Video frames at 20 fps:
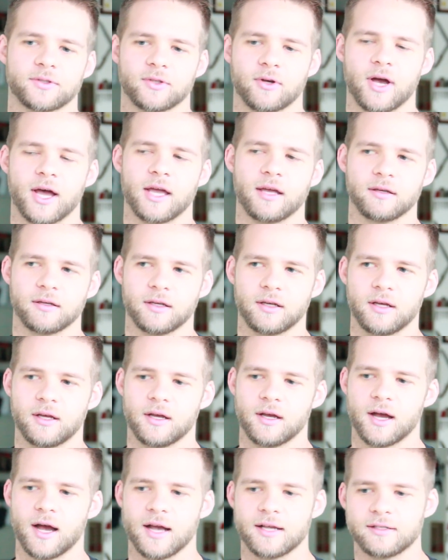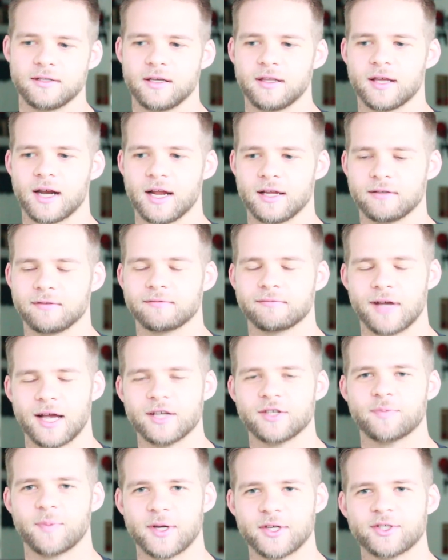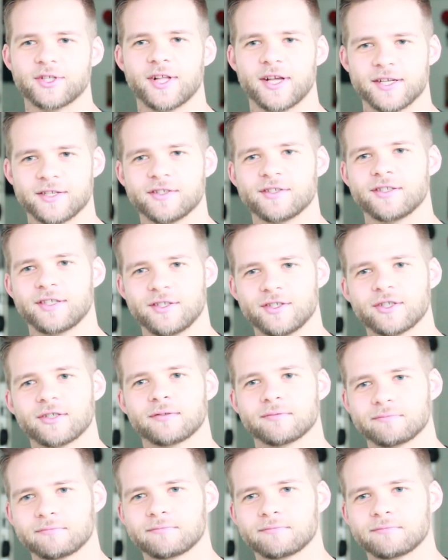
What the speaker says: So I'd say that I specialize in teaching.